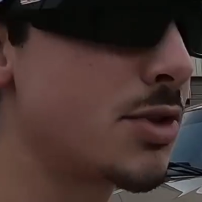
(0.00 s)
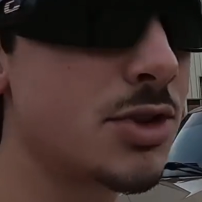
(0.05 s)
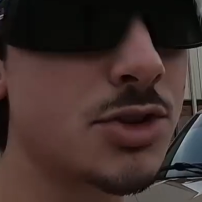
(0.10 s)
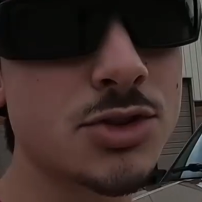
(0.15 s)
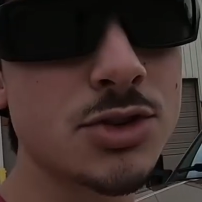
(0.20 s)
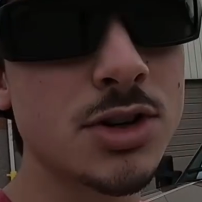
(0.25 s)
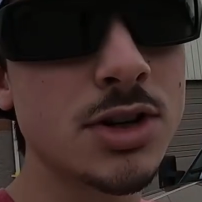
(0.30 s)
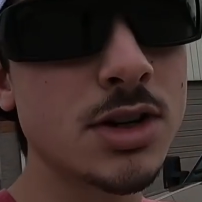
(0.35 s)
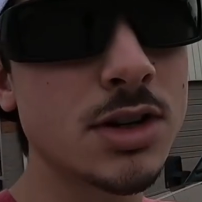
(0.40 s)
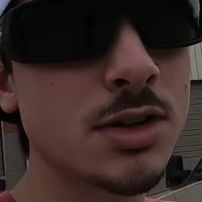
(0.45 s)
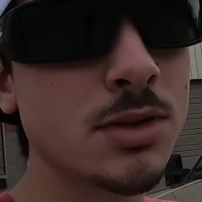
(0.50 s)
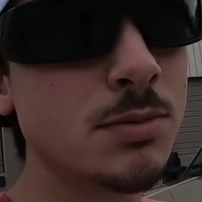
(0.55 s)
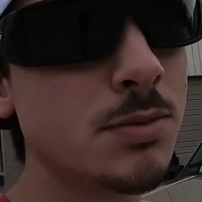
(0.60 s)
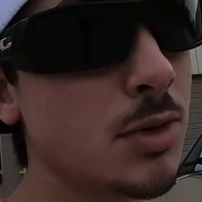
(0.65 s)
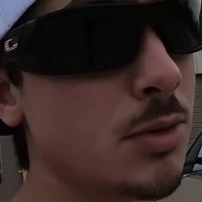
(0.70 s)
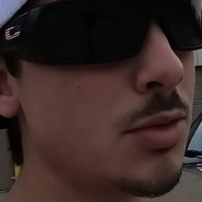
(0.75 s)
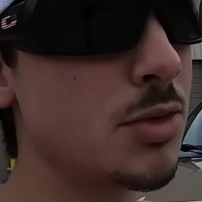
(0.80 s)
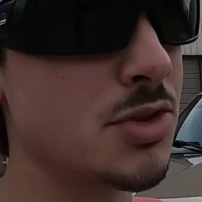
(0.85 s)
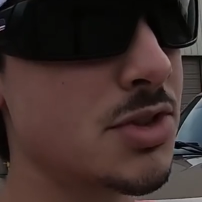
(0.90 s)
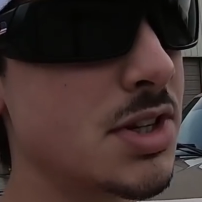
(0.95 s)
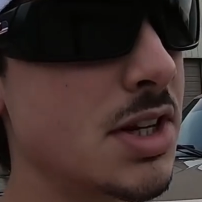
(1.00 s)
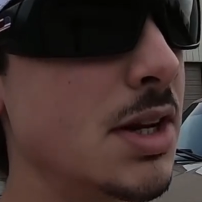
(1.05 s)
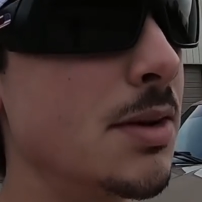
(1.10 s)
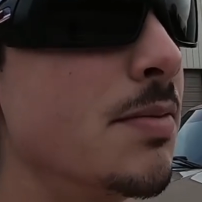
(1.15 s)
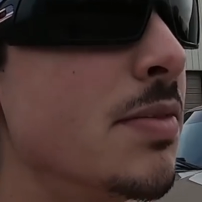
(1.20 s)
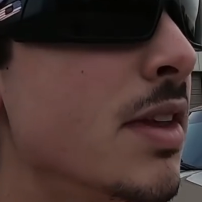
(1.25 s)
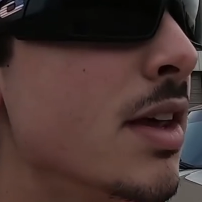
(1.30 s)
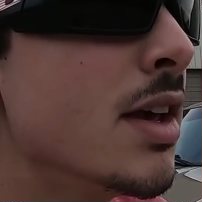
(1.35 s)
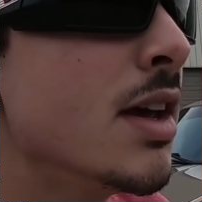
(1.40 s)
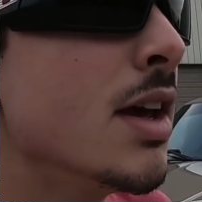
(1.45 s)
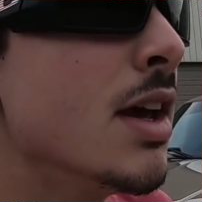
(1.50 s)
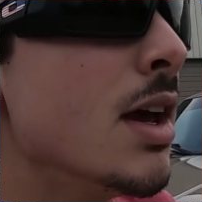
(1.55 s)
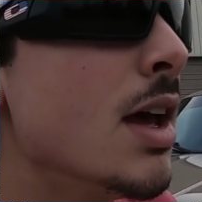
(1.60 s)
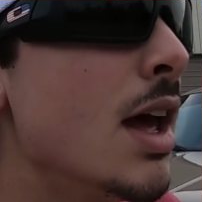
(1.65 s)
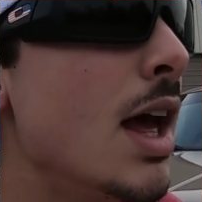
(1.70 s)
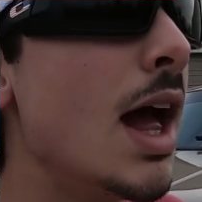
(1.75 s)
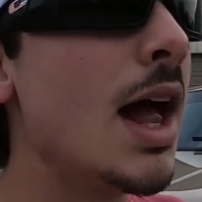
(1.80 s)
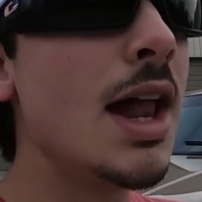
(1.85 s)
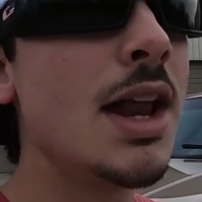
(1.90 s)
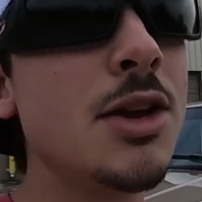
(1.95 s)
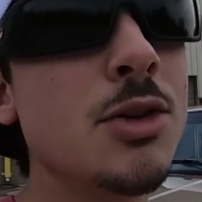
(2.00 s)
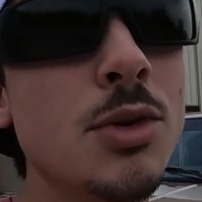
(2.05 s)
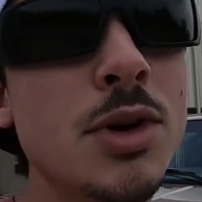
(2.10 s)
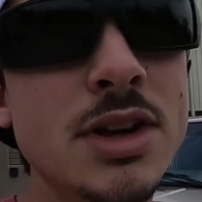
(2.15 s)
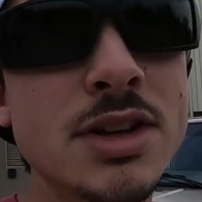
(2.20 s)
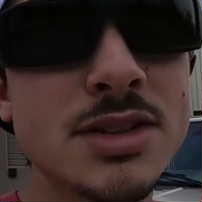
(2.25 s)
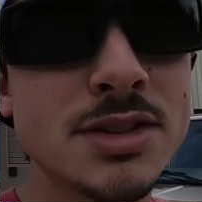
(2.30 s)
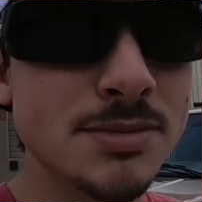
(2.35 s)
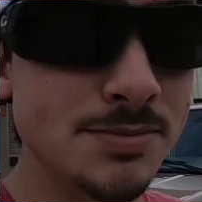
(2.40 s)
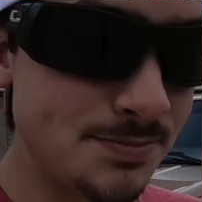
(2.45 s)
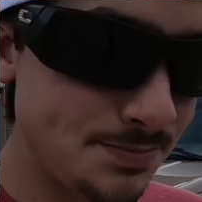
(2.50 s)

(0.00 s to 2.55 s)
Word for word: the truck, but we'll see. Anyways,